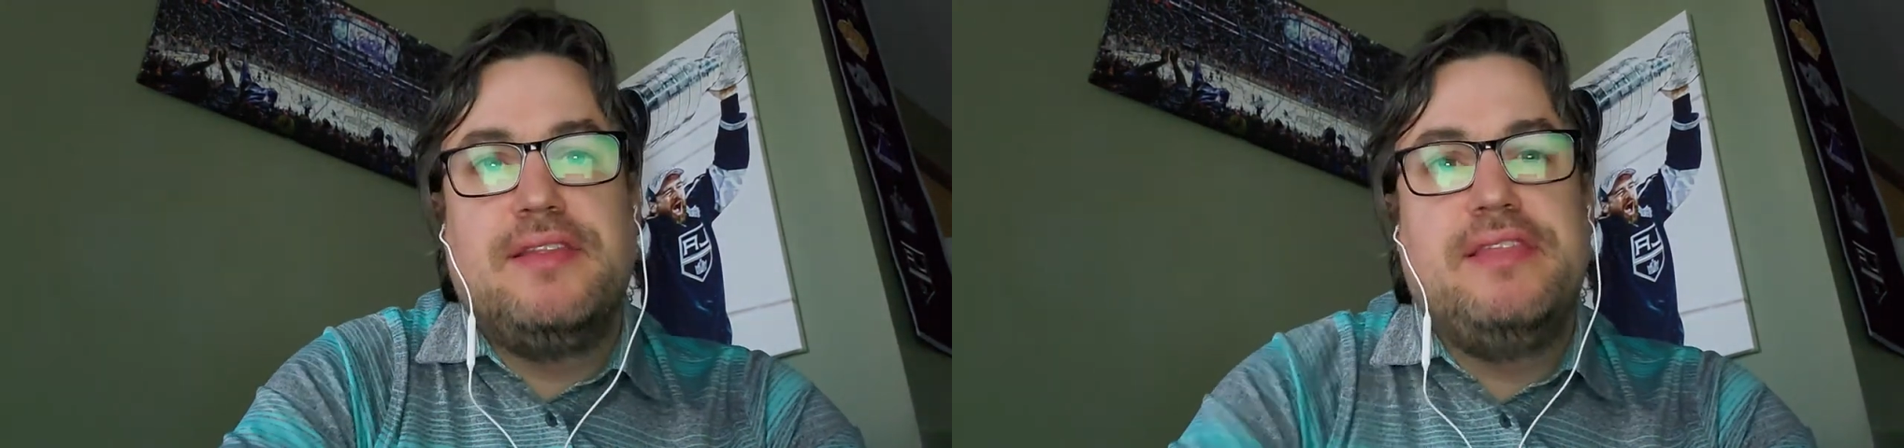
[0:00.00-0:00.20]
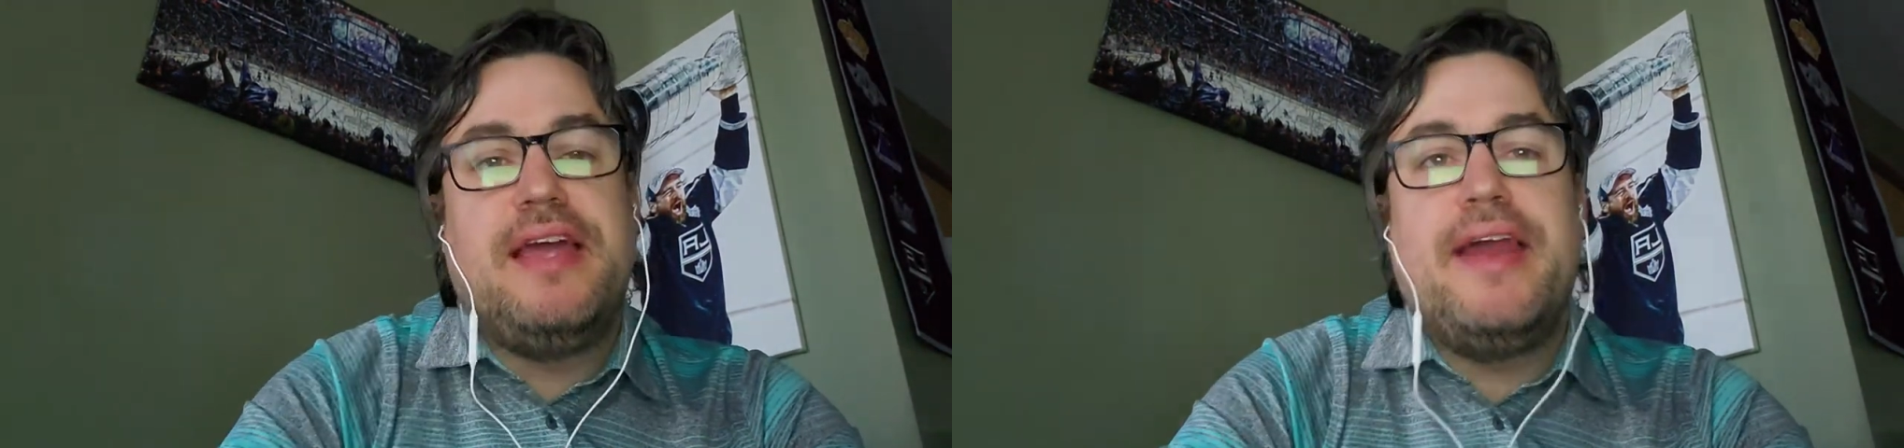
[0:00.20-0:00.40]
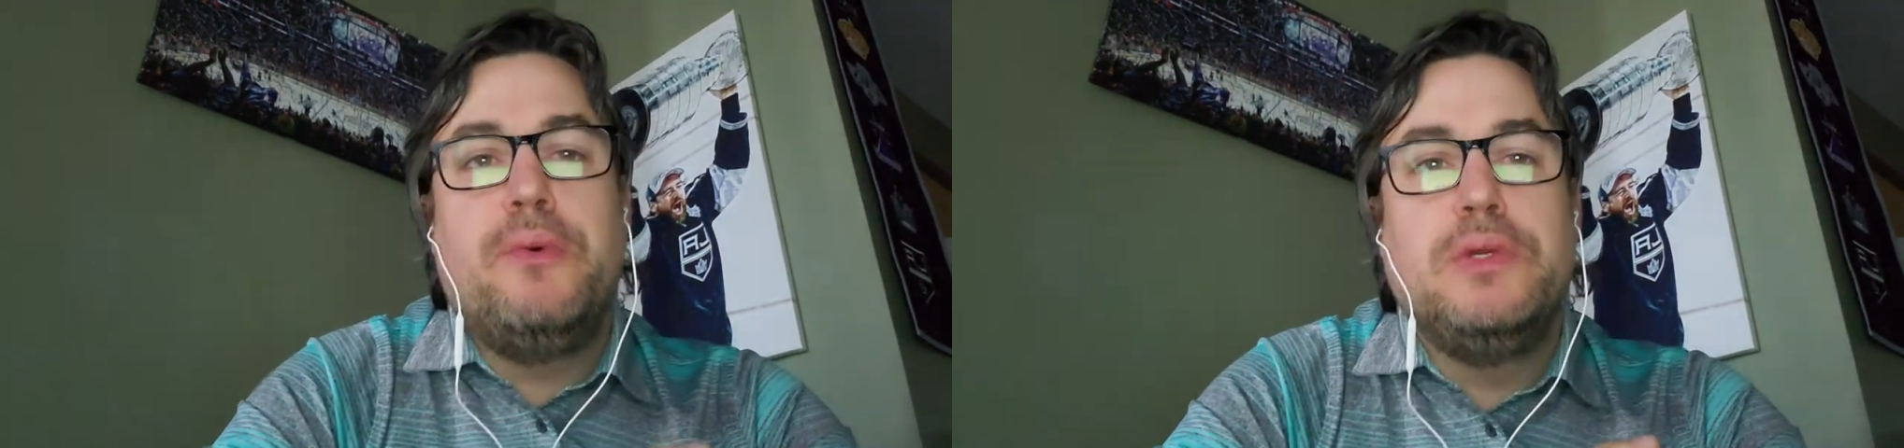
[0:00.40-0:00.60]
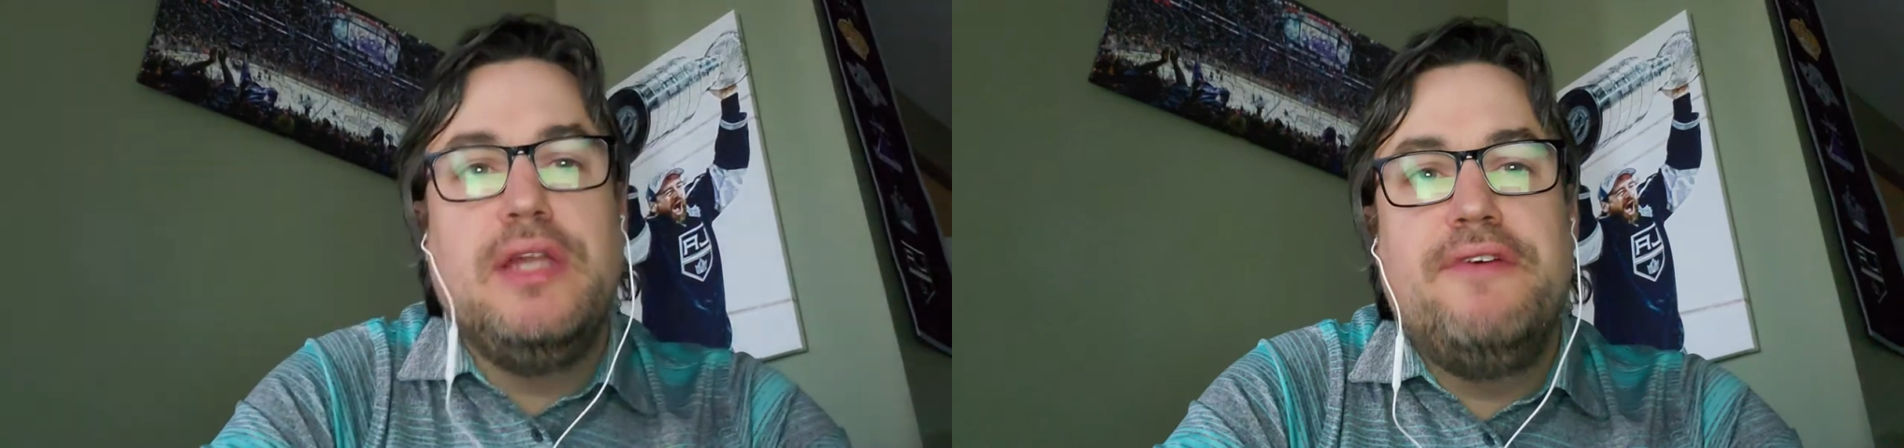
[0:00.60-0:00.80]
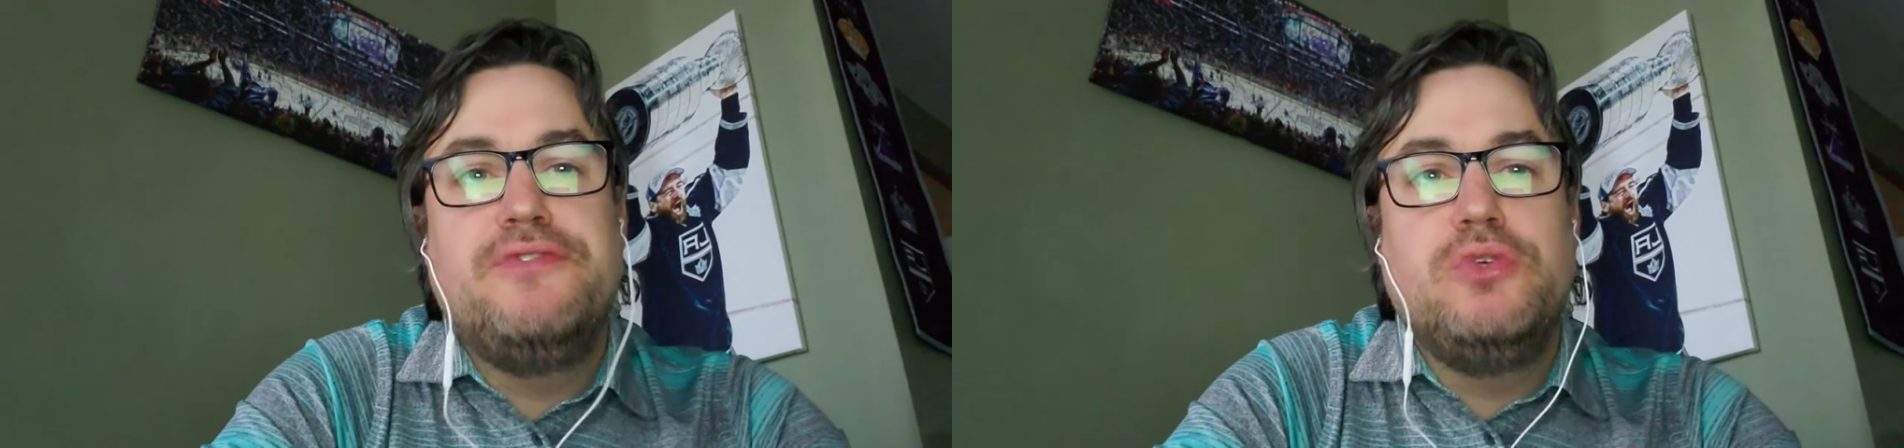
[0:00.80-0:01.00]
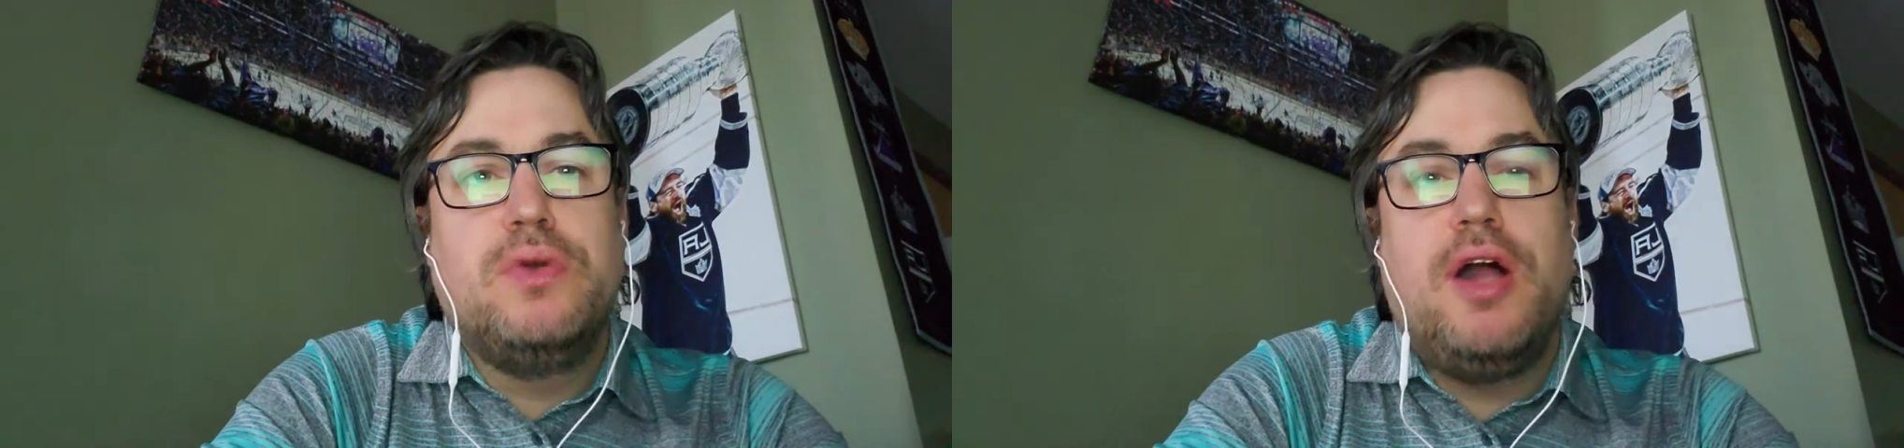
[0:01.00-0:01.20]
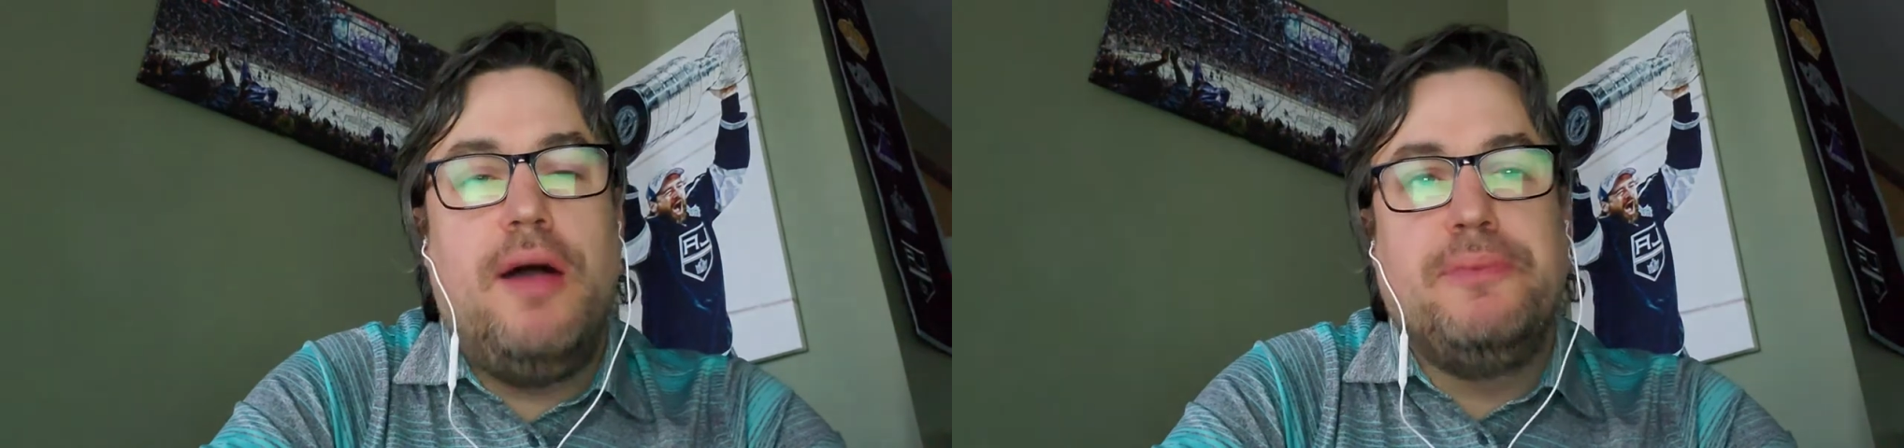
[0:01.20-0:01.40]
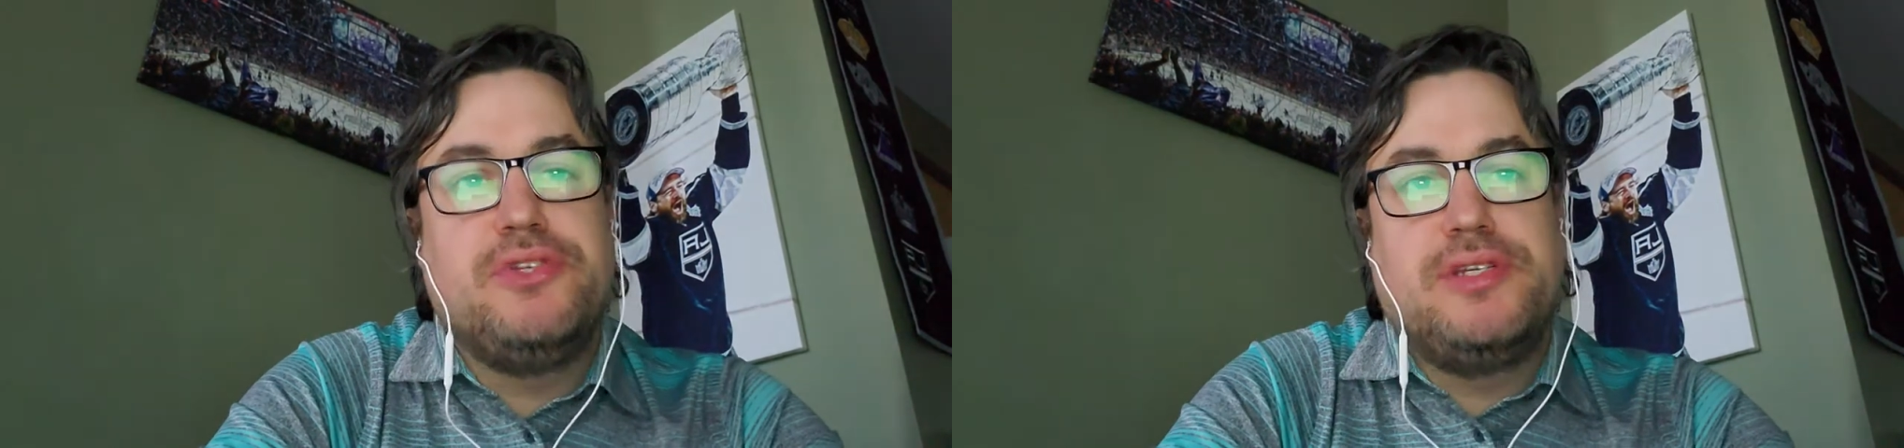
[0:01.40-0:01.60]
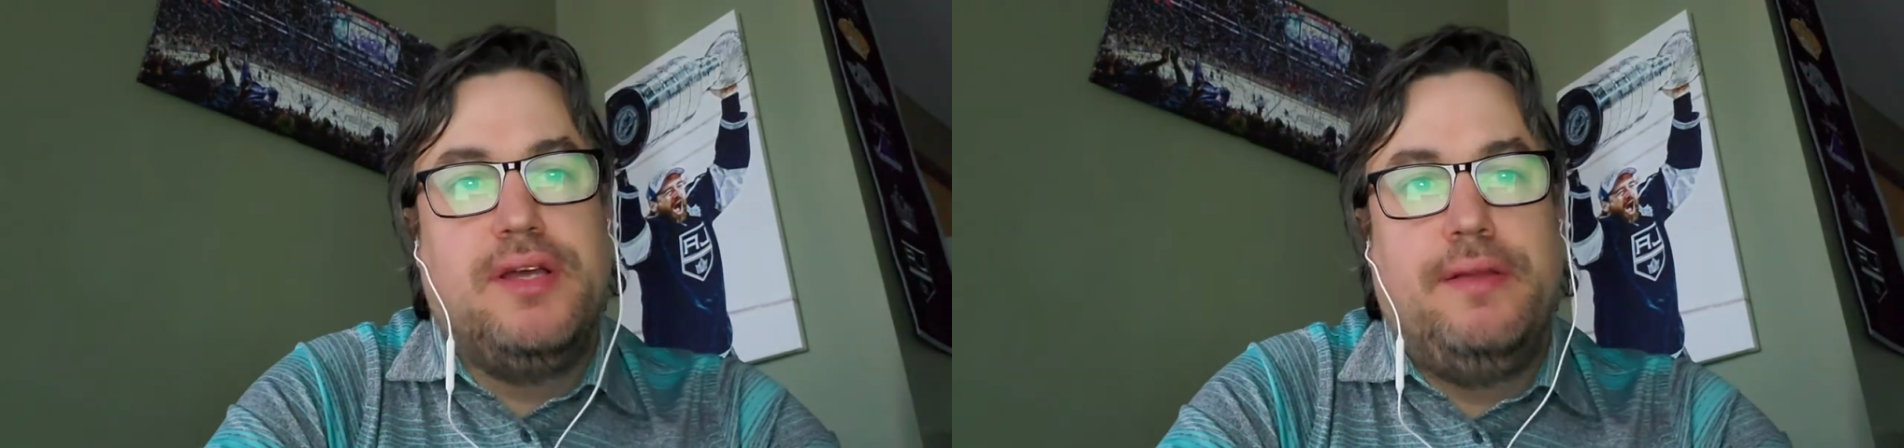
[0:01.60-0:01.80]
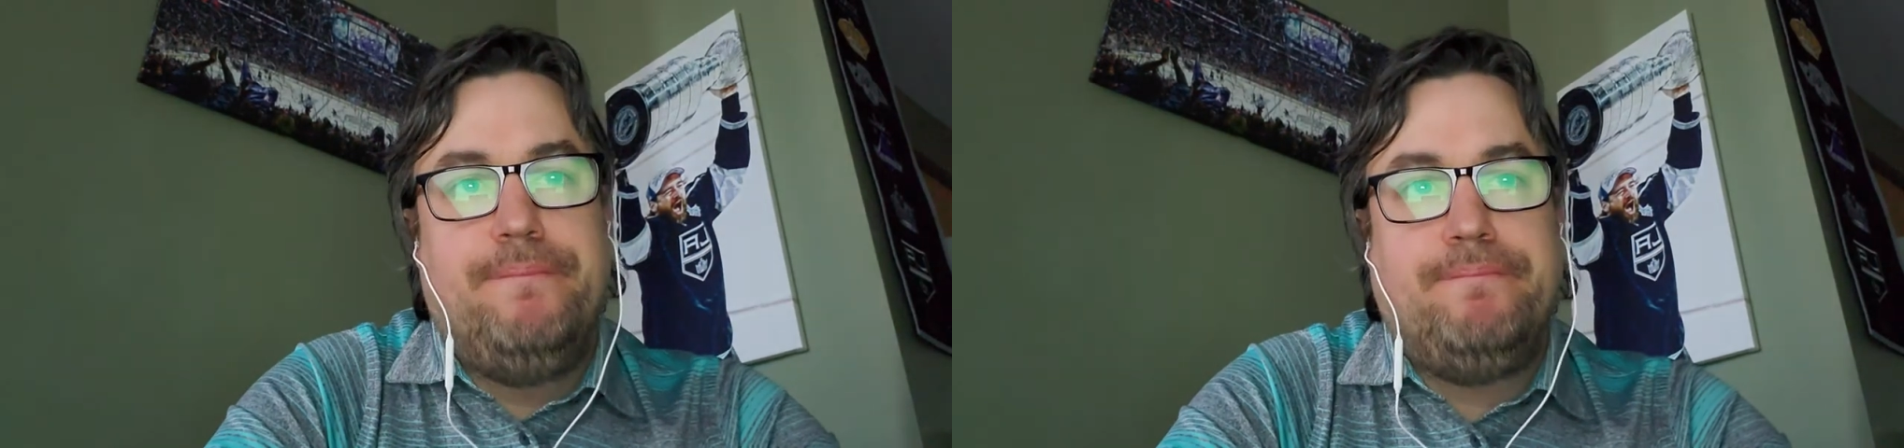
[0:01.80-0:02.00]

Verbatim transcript: that I would love to accomplish still.